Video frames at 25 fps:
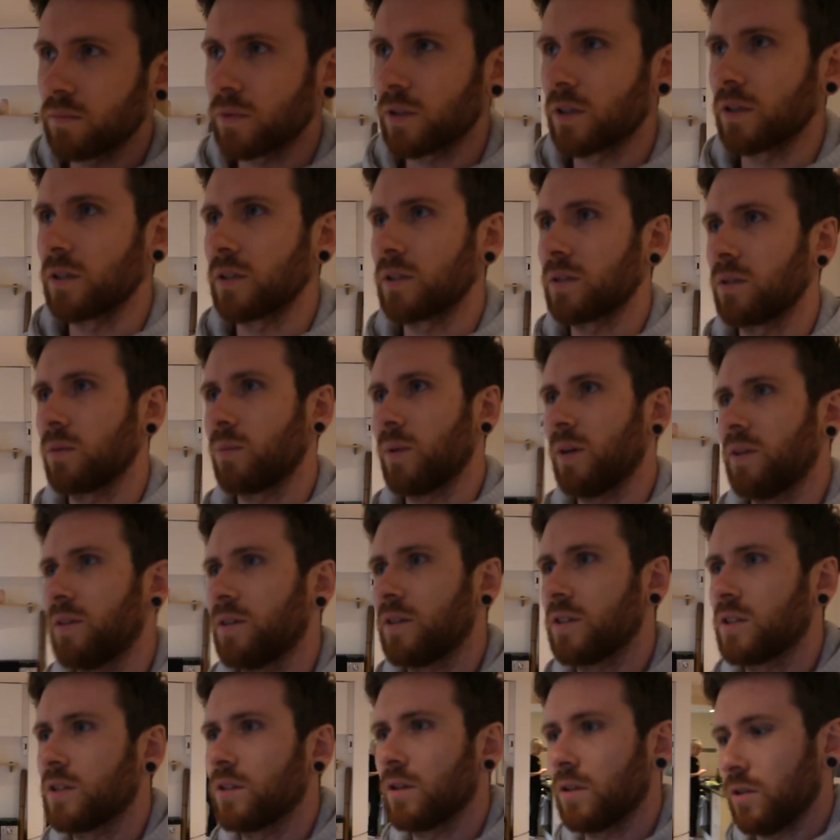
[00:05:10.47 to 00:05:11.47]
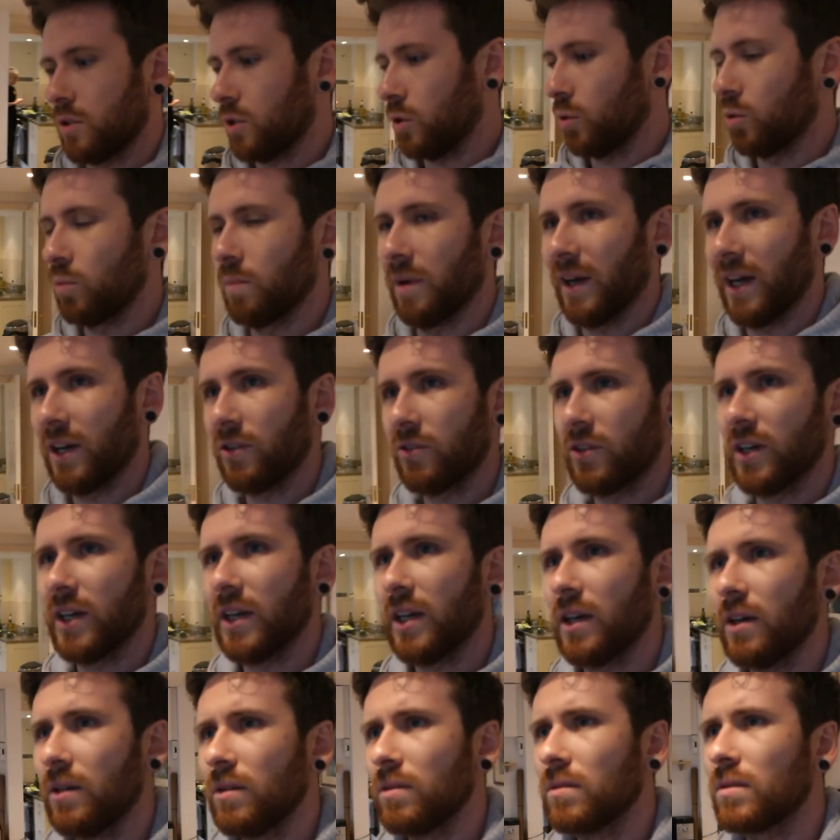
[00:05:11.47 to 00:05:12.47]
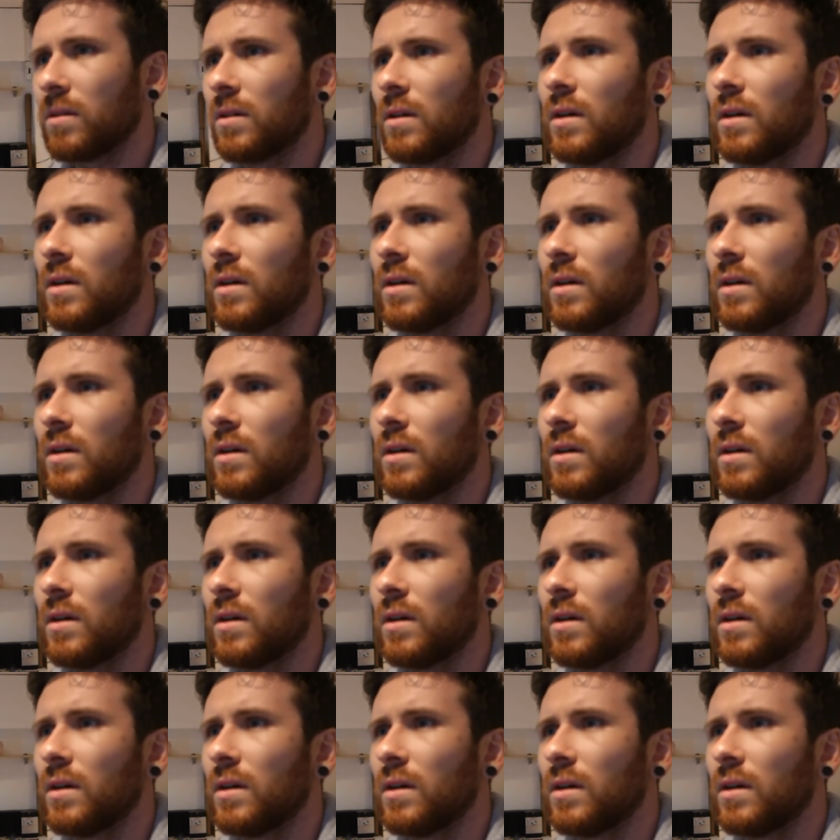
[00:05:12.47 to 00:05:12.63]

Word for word: because the weather is not too bad right now